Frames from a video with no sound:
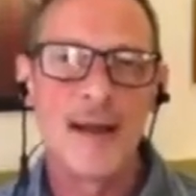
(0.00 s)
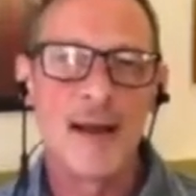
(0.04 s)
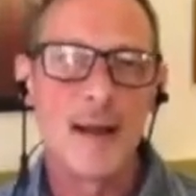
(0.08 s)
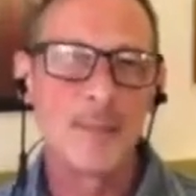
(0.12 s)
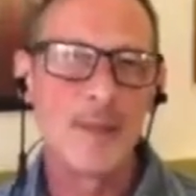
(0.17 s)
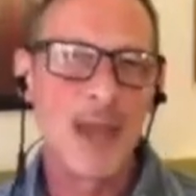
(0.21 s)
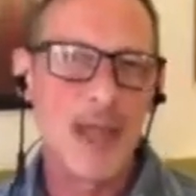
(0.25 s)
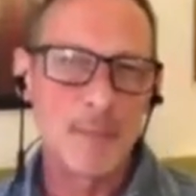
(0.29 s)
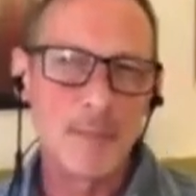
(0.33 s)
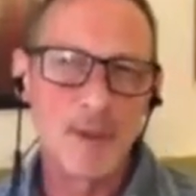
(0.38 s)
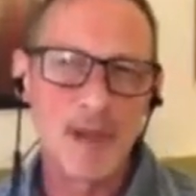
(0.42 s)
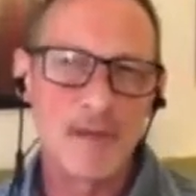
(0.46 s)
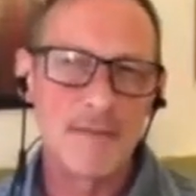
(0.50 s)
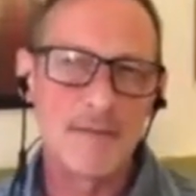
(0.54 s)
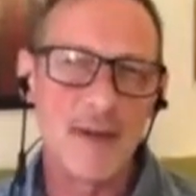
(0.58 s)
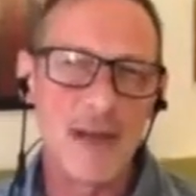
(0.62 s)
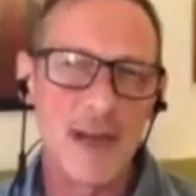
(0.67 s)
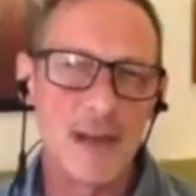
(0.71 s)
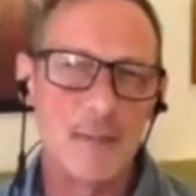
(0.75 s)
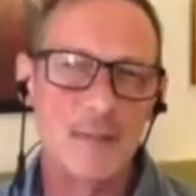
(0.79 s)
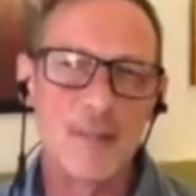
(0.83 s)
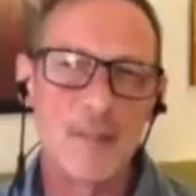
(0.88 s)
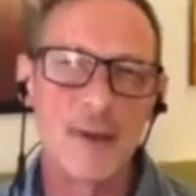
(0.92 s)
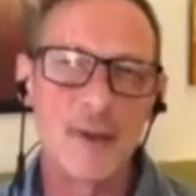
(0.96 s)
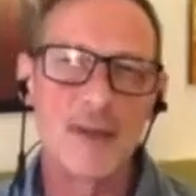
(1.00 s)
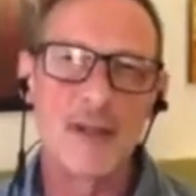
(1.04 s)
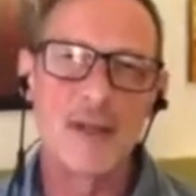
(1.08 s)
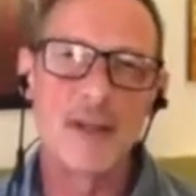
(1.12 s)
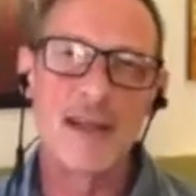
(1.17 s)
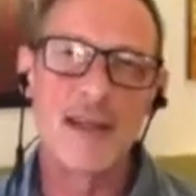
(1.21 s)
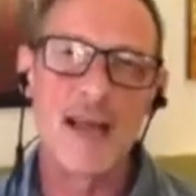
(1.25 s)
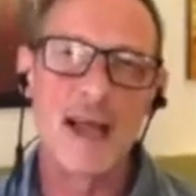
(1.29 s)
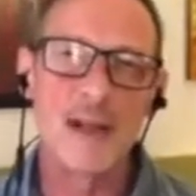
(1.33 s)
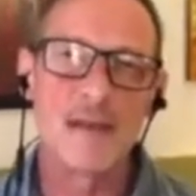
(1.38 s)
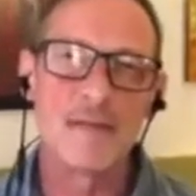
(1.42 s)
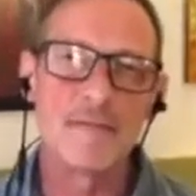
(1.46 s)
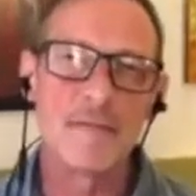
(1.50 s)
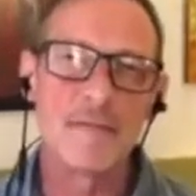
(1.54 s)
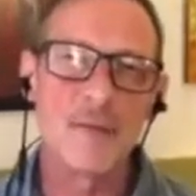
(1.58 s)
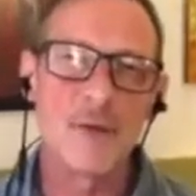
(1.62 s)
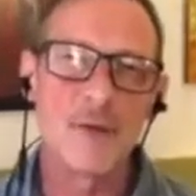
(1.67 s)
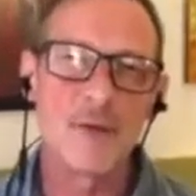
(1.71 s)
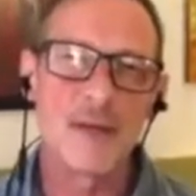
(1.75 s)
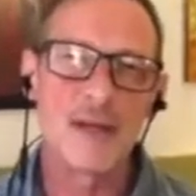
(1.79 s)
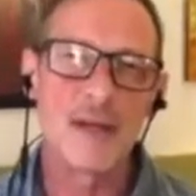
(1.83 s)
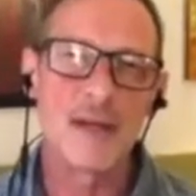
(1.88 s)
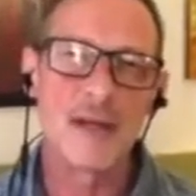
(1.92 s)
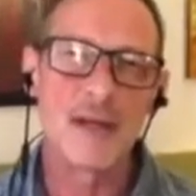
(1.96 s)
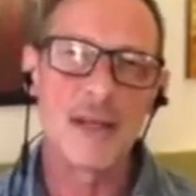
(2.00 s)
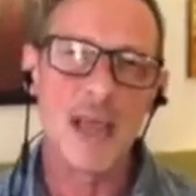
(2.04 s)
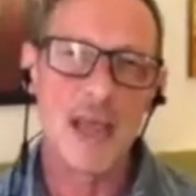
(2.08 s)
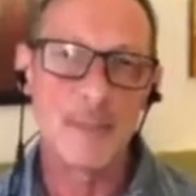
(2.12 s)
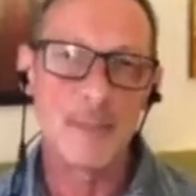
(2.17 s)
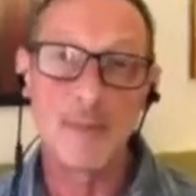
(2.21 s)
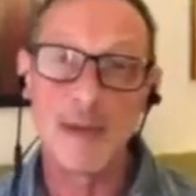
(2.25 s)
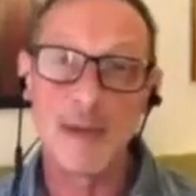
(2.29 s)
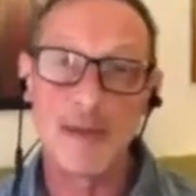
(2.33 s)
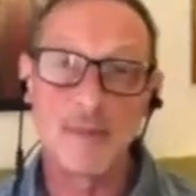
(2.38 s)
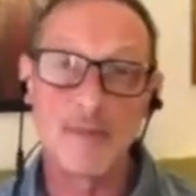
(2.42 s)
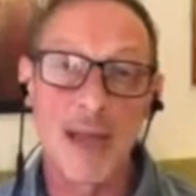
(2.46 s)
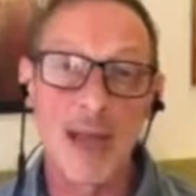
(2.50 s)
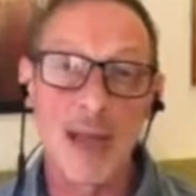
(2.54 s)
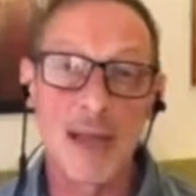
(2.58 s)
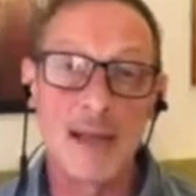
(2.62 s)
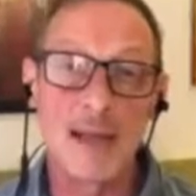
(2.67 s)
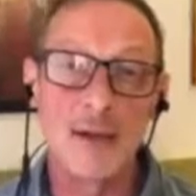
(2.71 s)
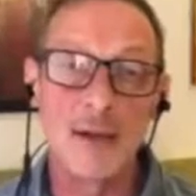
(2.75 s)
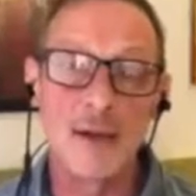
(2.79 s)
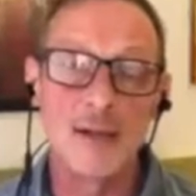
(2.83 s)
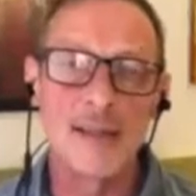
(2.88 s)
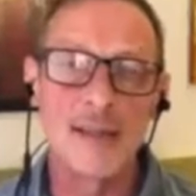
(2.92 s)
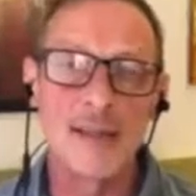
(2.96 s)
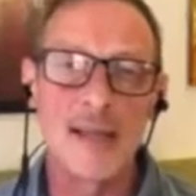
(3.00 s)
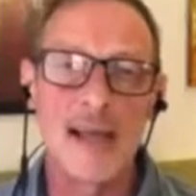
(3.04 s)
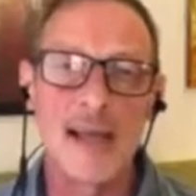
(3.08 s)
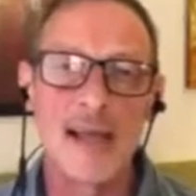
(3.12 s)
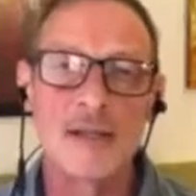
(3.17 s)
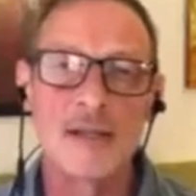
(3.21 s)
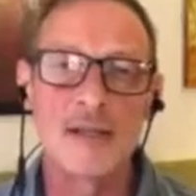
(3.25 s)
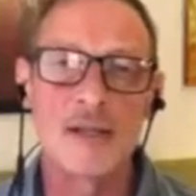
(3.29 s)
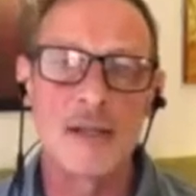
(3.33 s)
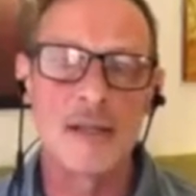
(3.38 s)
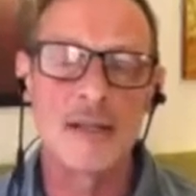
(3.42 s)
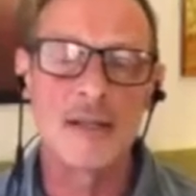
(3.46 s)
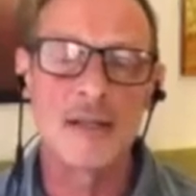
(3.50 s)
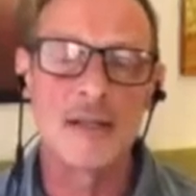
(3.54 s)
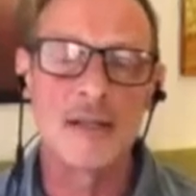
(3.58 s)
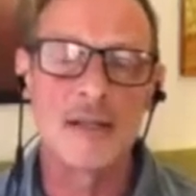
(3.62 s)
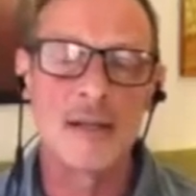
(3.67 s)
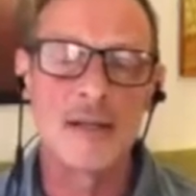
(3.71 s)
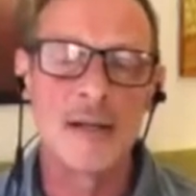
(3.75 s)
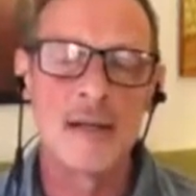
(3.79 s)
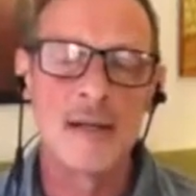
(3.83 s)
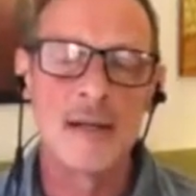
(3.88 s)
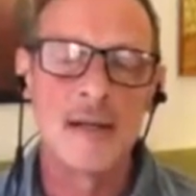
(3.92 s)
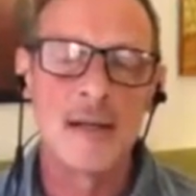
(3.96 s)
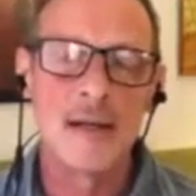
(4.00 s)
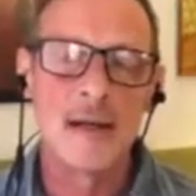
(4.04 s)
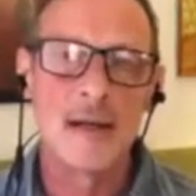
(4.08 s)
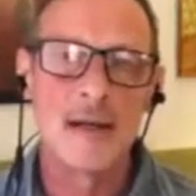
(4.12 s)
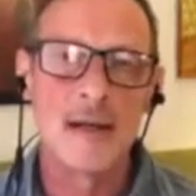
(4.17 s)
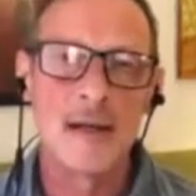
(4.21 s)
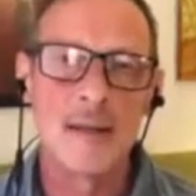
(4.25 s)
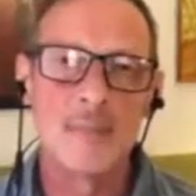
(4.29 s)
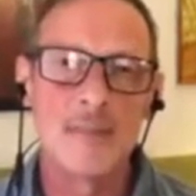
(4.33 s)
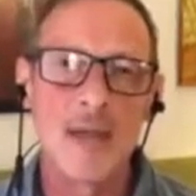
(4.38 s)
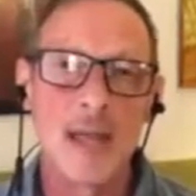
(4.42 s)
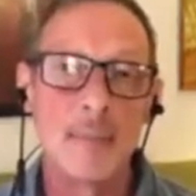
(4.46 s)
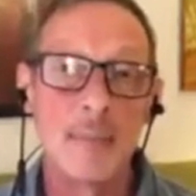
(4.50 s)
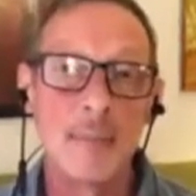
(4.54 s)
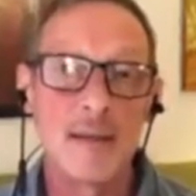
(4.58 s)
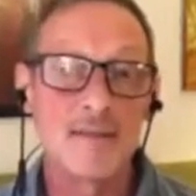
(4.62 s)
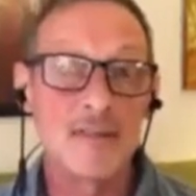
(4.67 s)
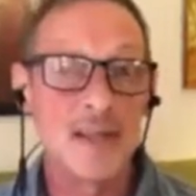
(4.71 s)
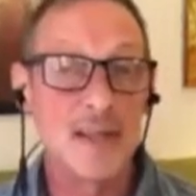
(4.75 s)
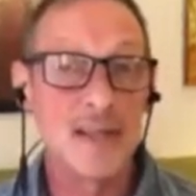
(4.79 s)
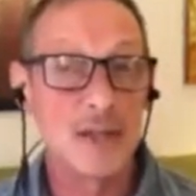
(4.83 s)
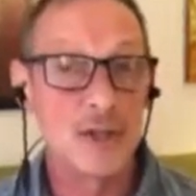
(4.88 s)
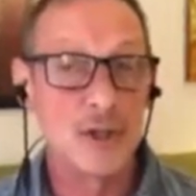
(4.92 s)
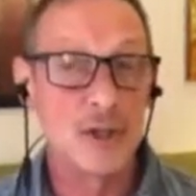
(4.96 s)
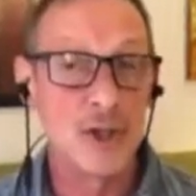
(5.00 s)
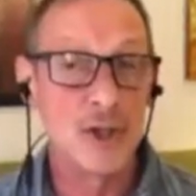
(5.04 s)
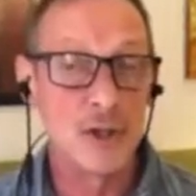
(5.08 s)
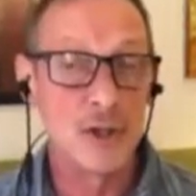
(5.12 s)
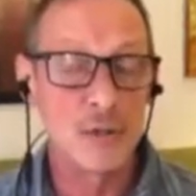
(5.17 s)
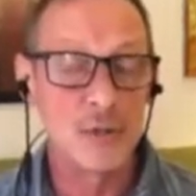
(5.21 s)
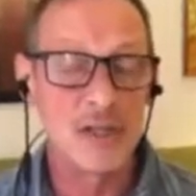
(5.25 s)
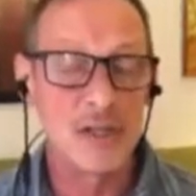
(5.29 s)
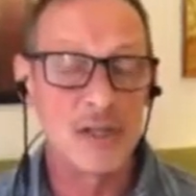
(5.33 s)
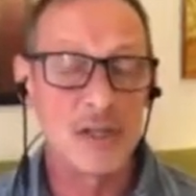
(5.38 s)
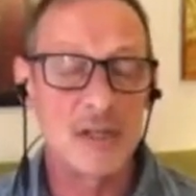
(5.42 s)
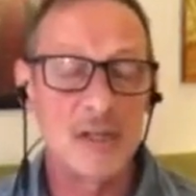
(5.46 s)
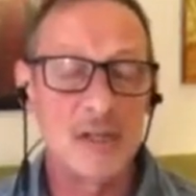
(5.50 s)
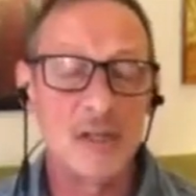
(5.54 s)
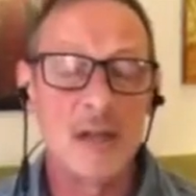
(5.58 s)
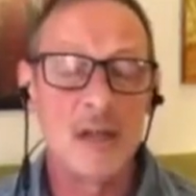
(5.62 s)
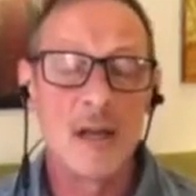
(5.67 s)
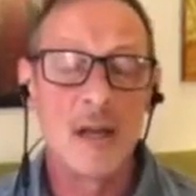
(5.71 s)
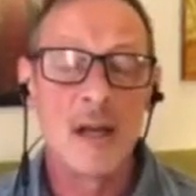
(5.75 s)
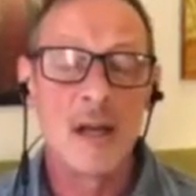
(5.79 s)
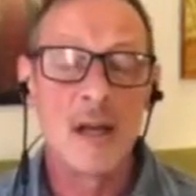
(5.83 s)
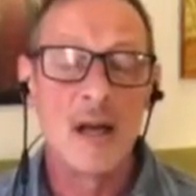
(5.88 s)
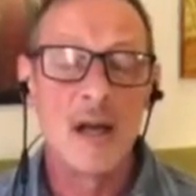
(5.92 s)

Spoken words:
KPFA in Berkeley, California, KPFK in Los Angeles, KPFT in Houston